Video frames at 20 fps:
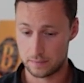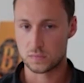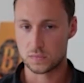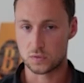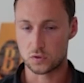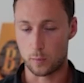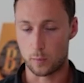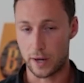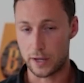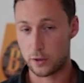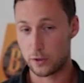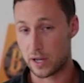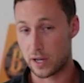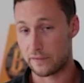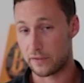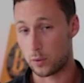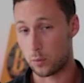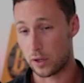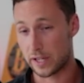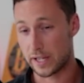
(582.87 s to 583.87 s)
Reminder that if
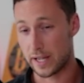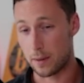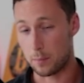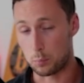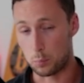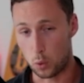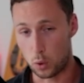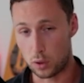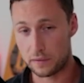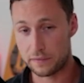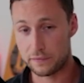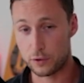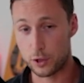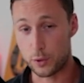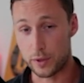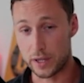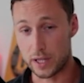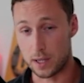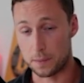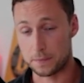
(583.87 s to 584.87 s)
you want to get more
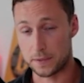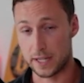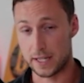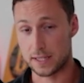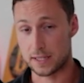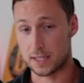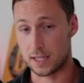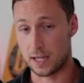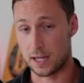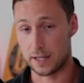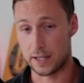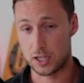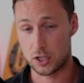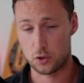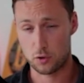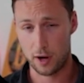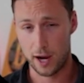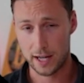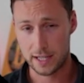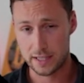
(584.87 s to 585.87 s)
frequent updates on
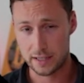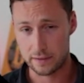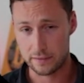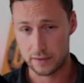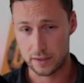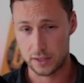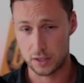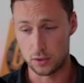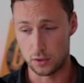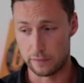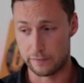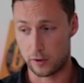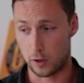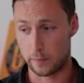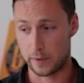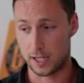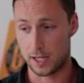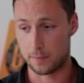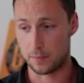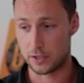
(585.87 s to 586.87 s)
attractive yield
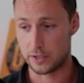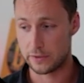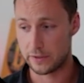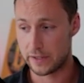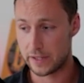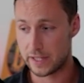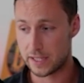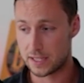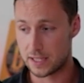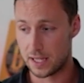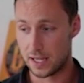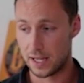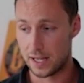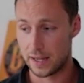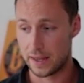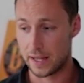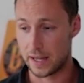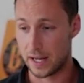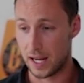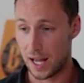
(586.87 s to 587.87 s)
farming opportunities,
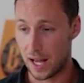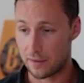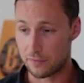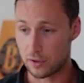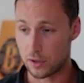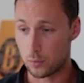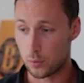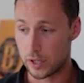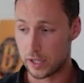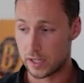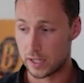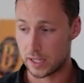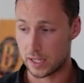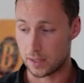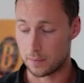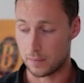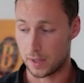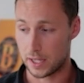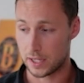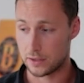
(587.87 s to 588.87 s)
then every week in
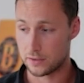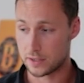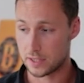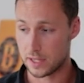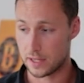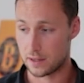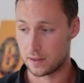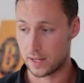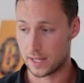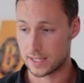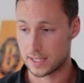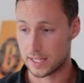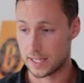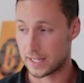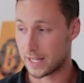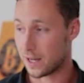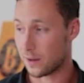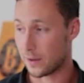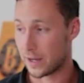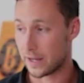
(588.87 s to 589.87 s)
my newsletter, I send
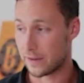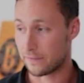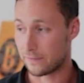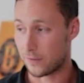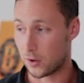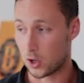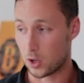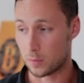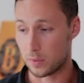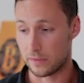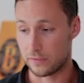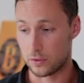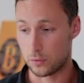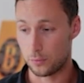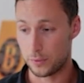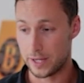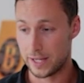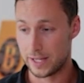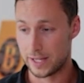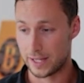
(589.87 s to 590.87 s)
out a farm of the
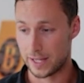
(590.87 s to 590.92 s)
week in